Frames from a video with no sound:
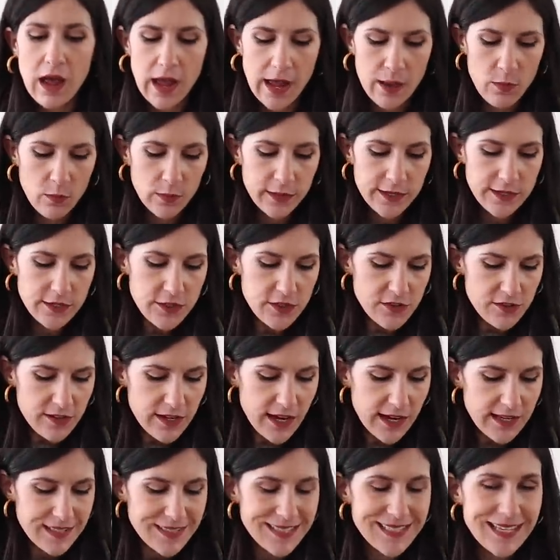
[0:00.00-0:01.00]
I want to do
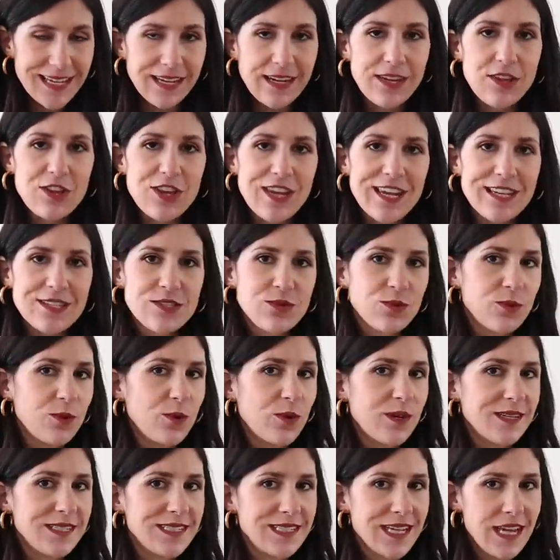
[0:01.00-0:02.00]
kind of skinny jeans
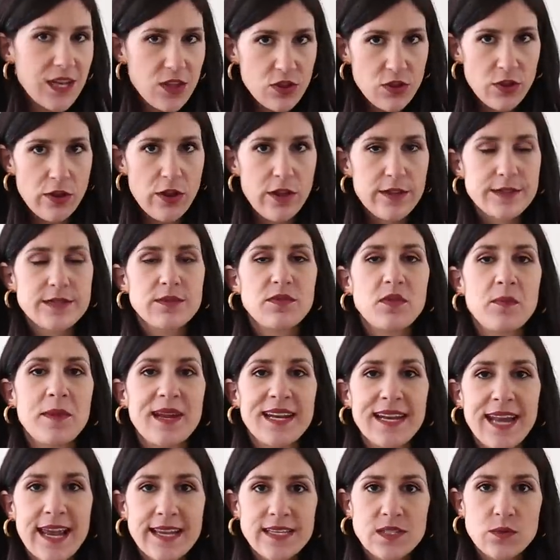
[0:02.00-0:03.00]
or t-shirts t-shirts for
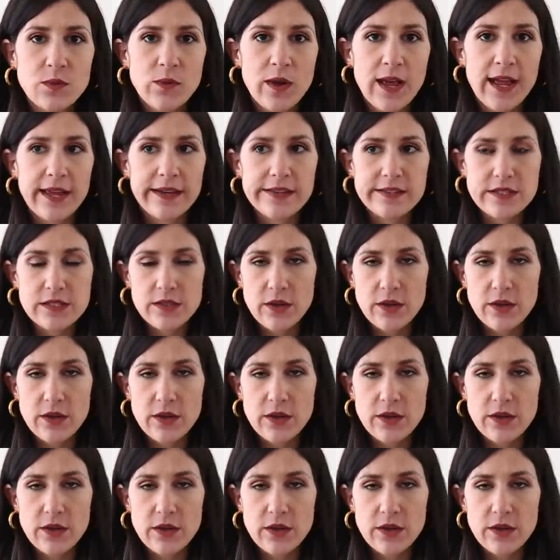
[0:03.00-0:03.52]
my next one.